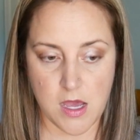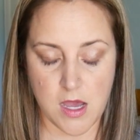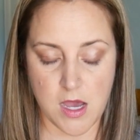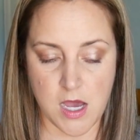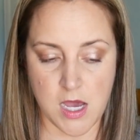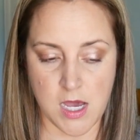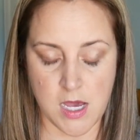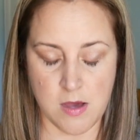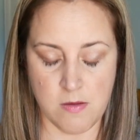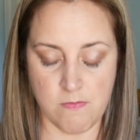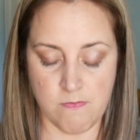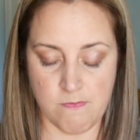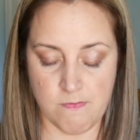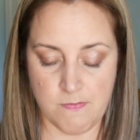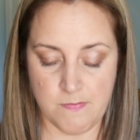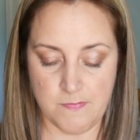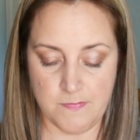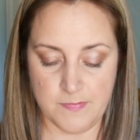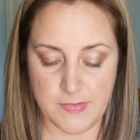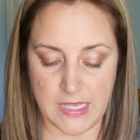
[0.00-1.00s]
in
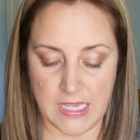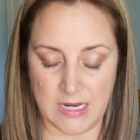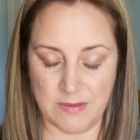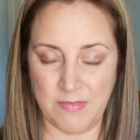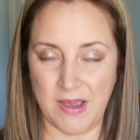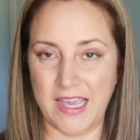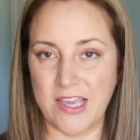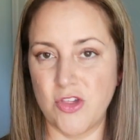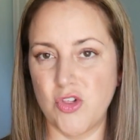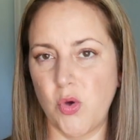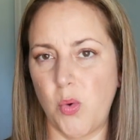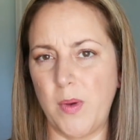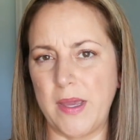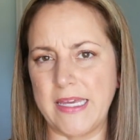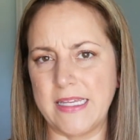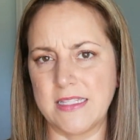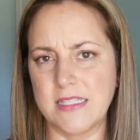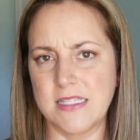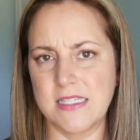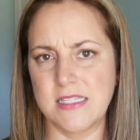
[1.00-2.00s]
my
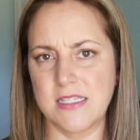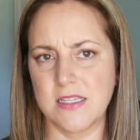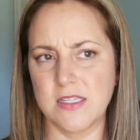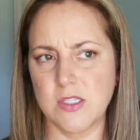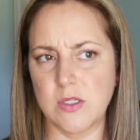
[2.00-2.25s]
joints.